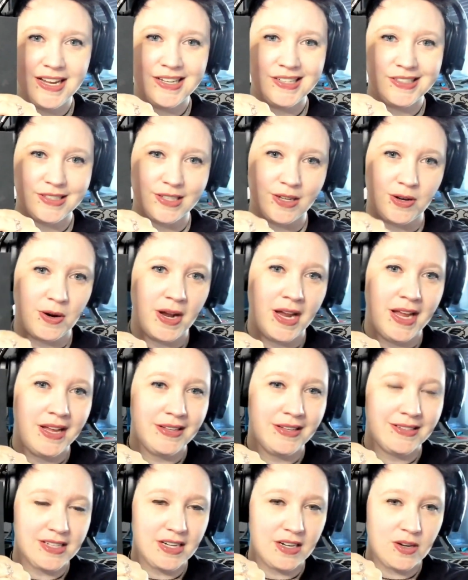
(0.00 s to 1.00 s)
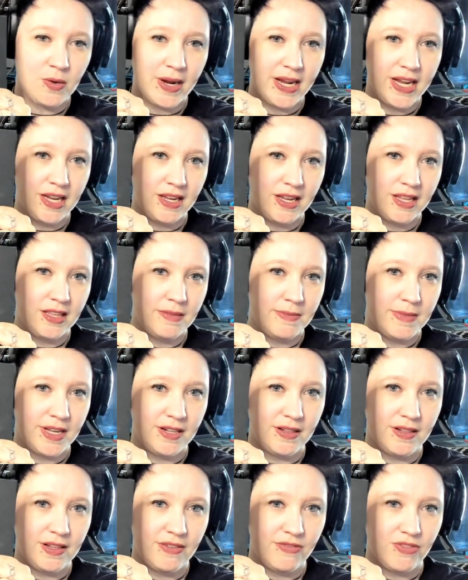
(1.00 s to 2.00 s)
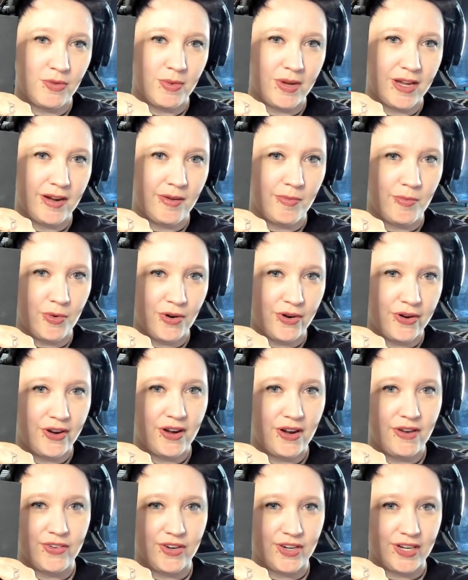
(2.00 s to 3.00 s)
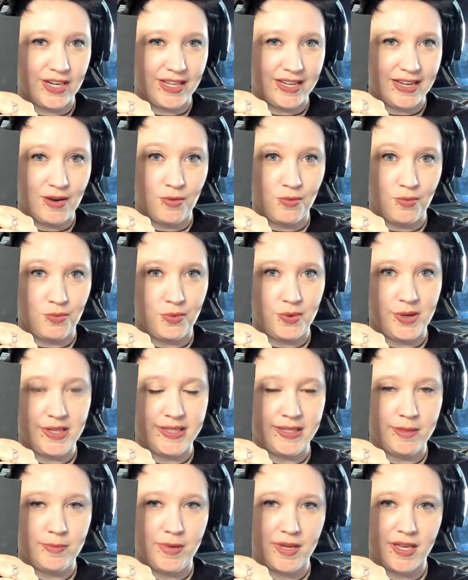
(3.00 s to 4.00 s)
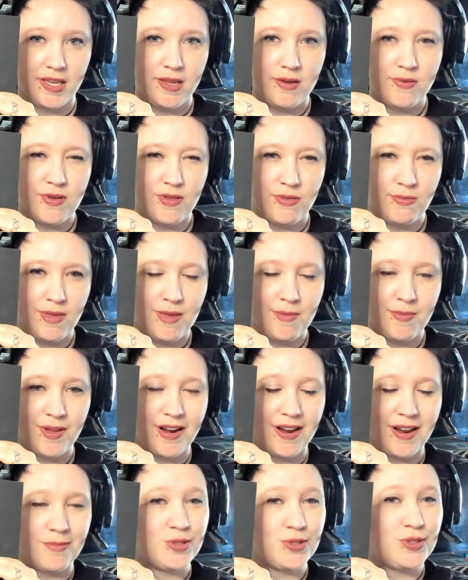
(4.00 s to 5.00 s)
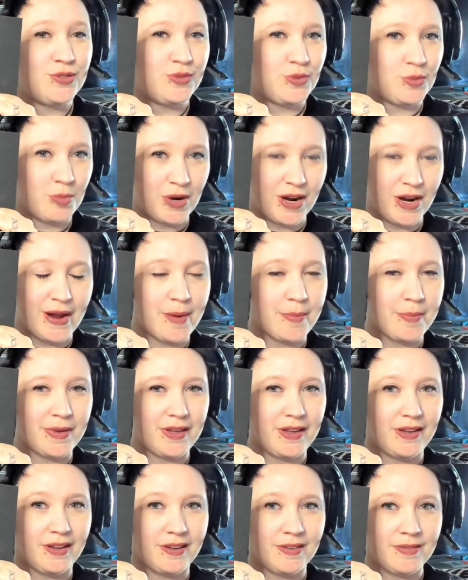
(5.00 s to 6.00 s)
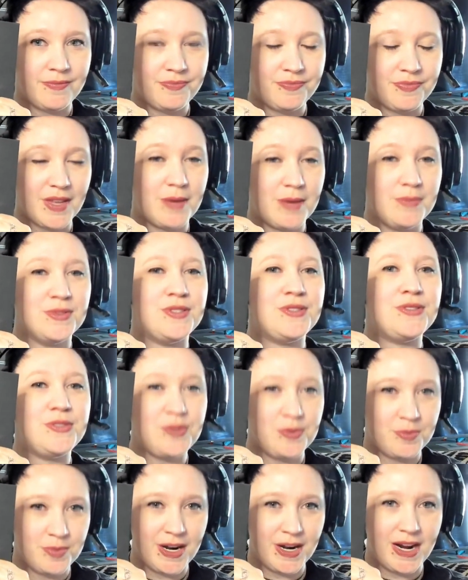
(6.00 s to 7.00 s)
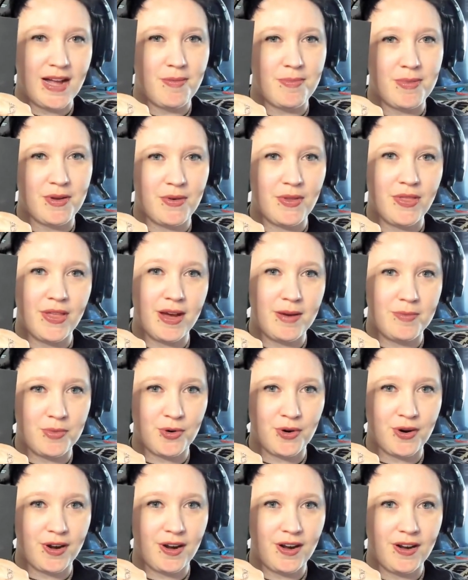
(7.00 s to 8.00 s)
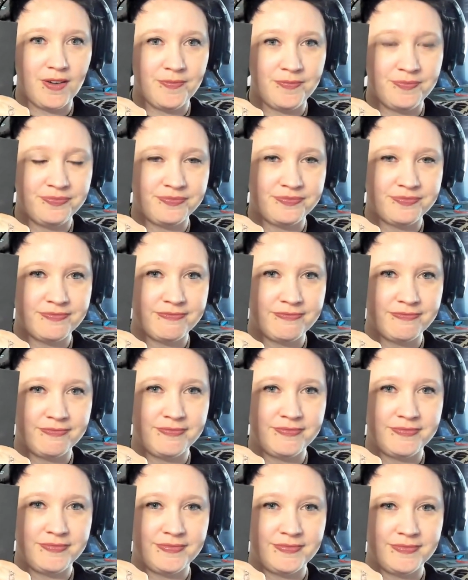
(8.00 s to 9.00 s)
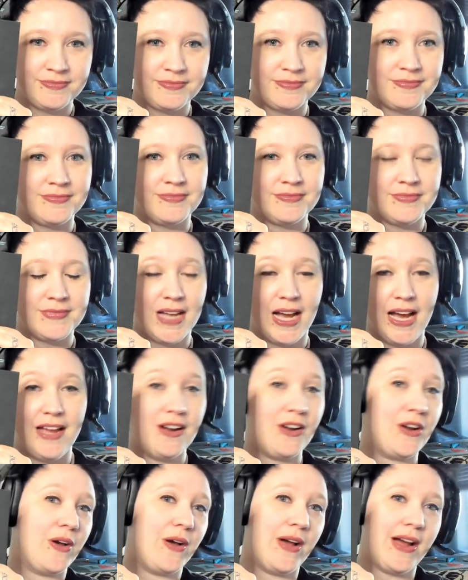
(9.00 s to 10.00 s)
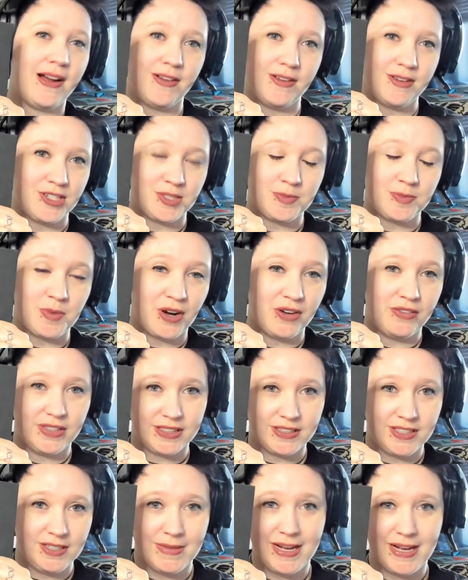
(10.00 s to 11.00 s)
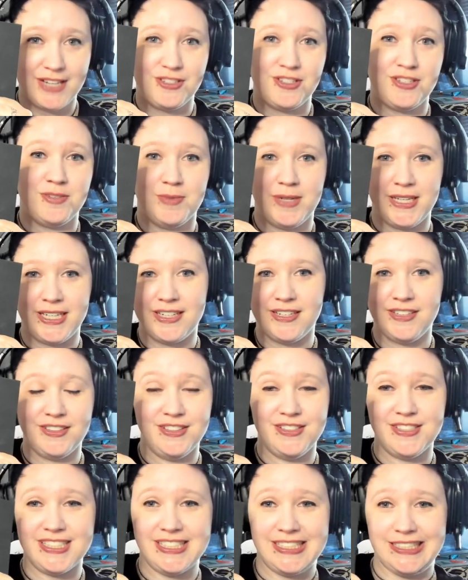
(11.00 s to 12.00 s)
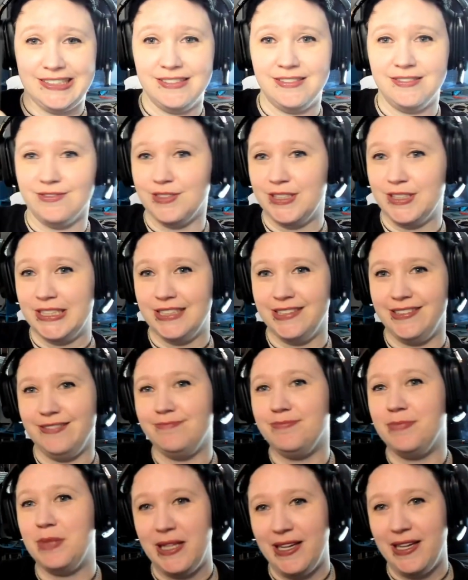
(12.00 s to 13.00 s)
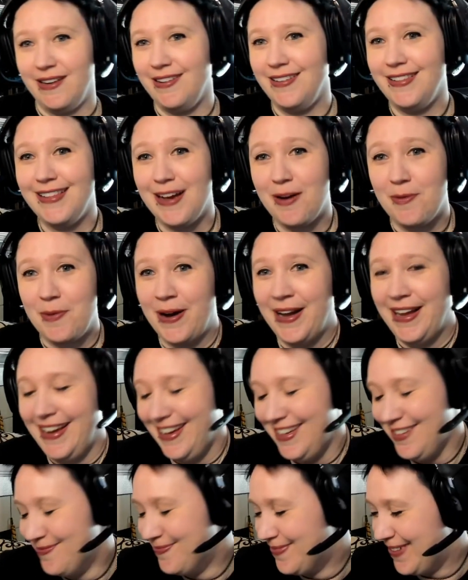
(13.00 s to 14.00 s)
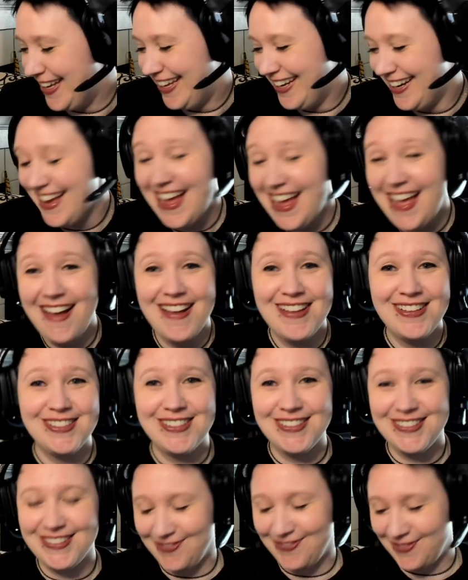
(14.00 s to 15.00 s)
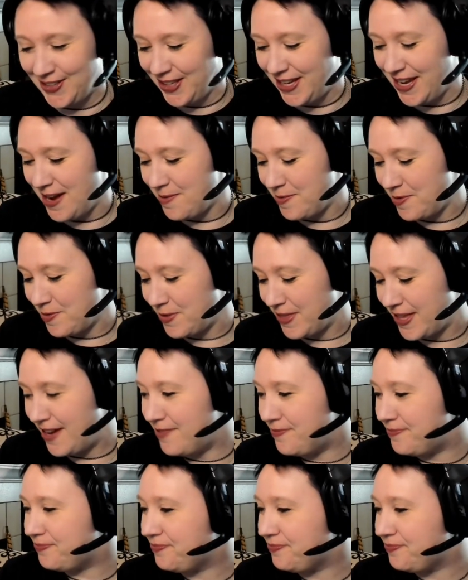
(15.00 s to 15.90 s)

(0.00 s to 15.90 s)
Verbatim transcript: So it's not quite in the middle of the bottom border if you're going to get really picky with me, but I'm super happy. I'm super happy with that border. I don't know how it just perfectly matched my colors. I didn't really plan it that way, but really happy with that.